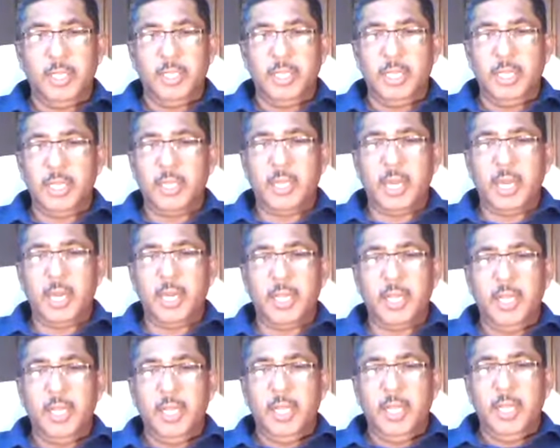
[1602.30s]
they
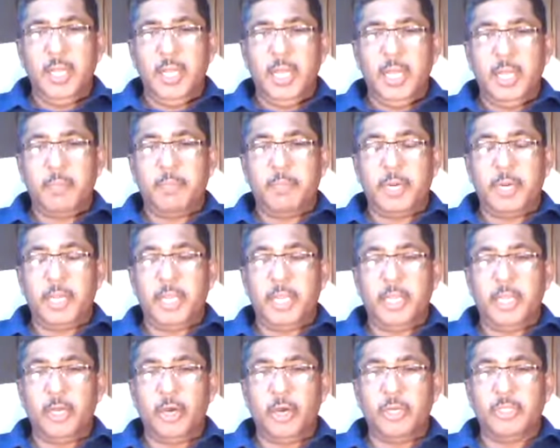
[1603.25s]
had a
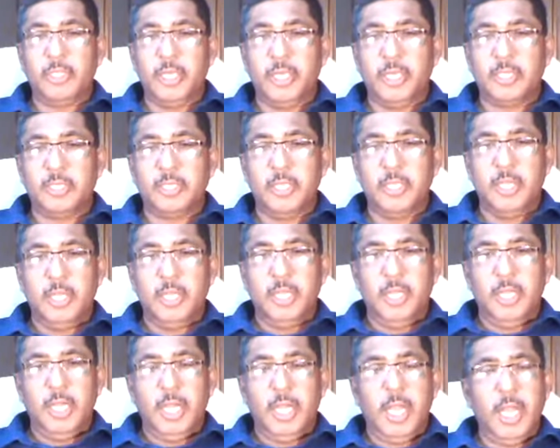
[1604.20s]
pricking conscience,
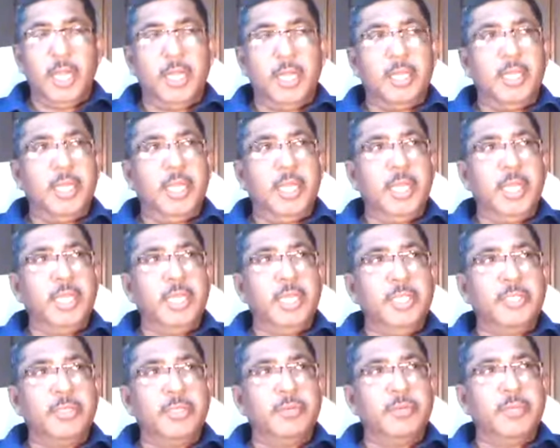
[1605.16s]
and they
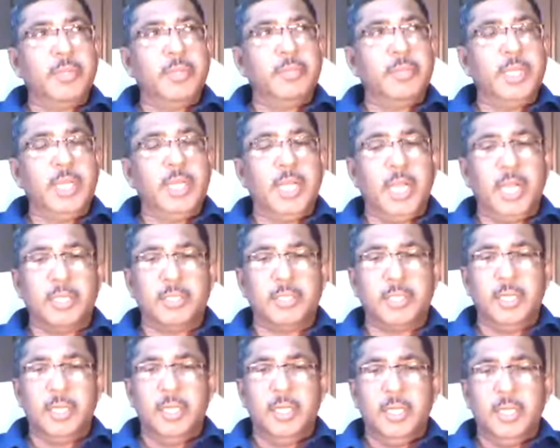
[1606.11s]
each of them they asked,
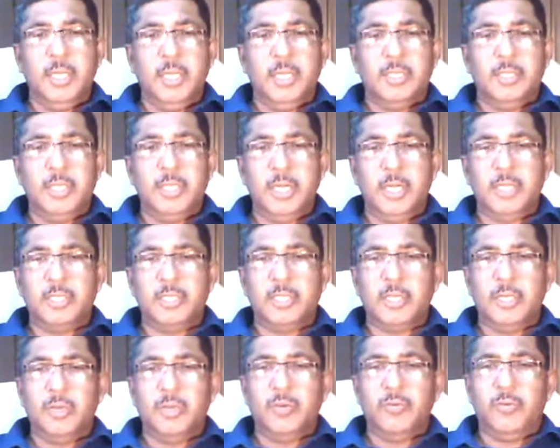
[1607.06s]
Sirs,
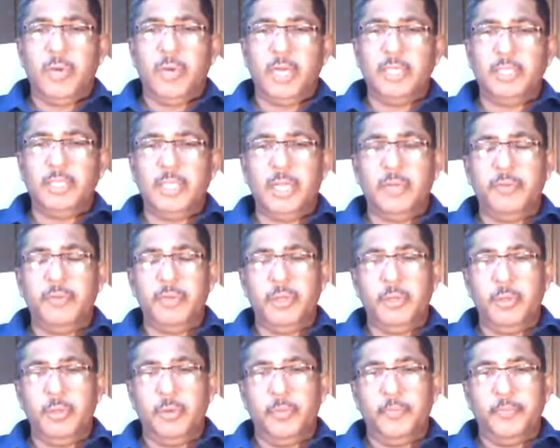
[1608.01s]
what shall we
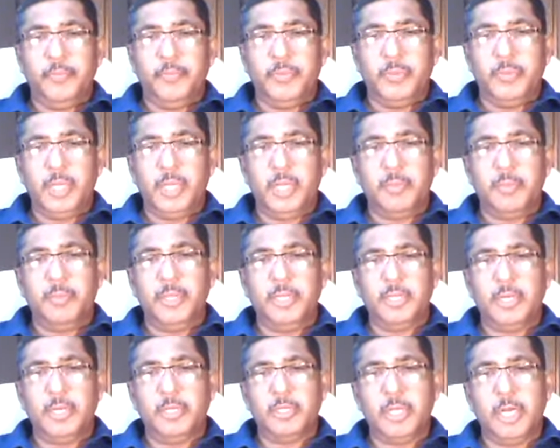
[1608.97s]
do? Then
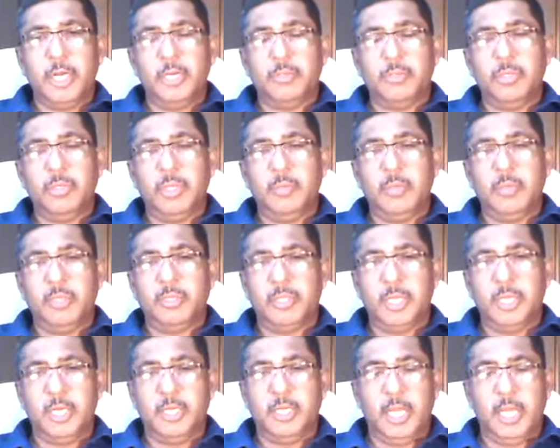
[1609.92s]
Peter turned to them and
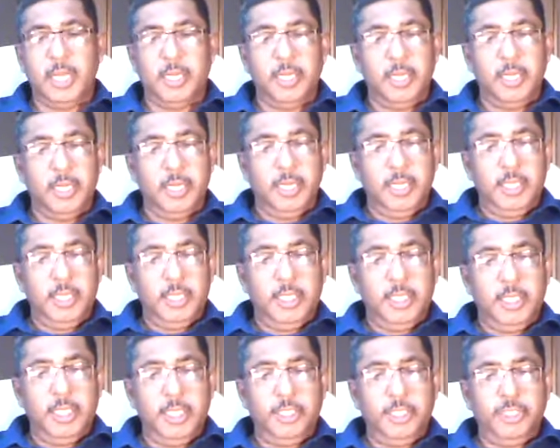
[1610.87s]
said that
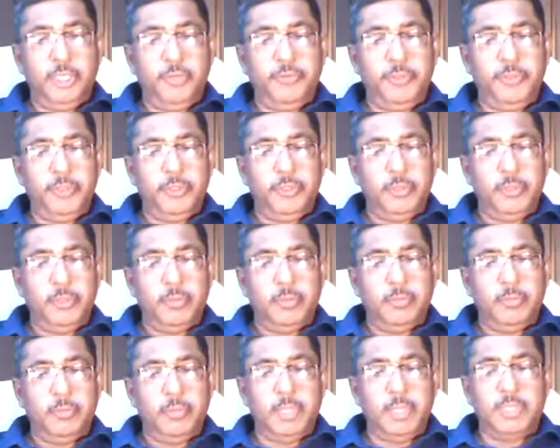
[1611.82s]
each of you
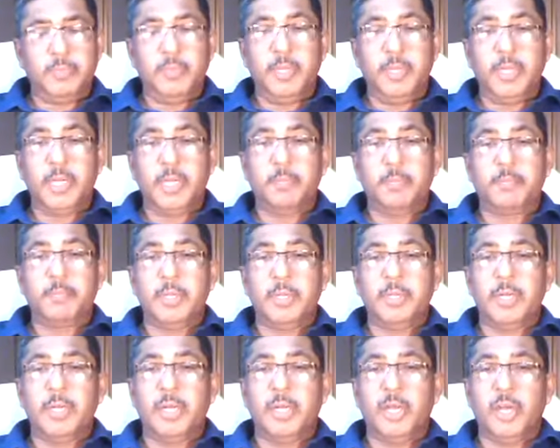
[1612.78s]
must be
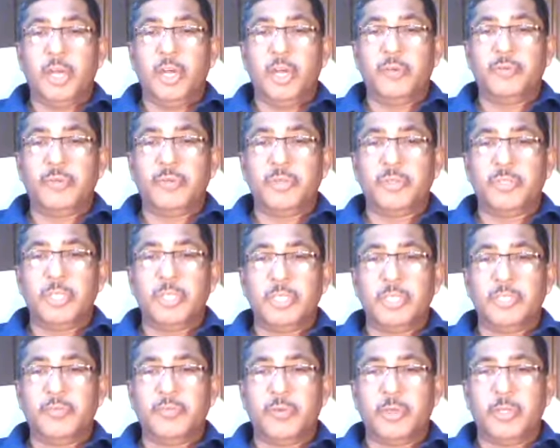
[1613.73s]
repented of your
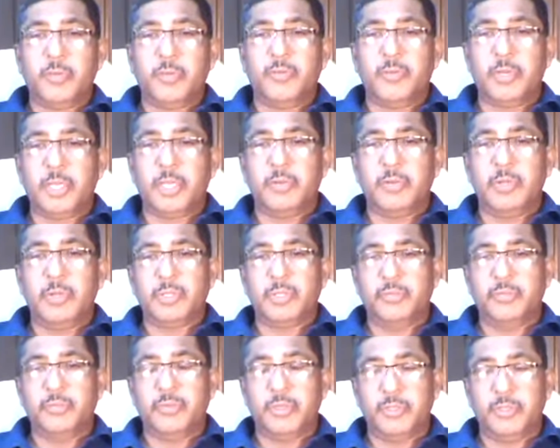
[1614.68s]
sins for the forgiveness
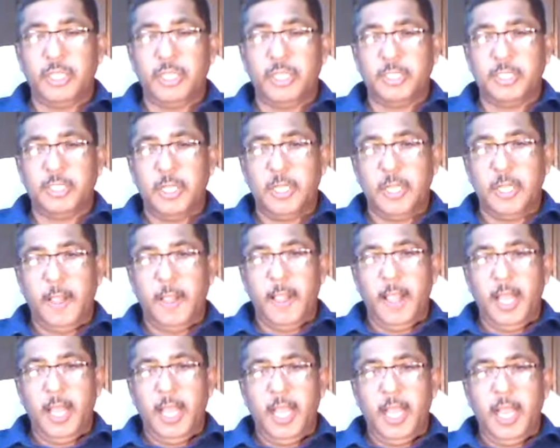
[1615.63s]
of your sins.
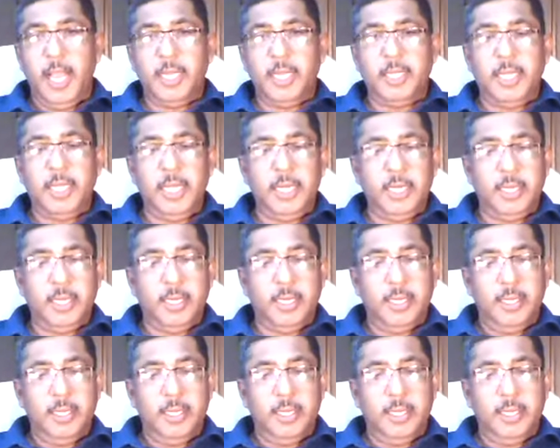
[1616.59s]
And then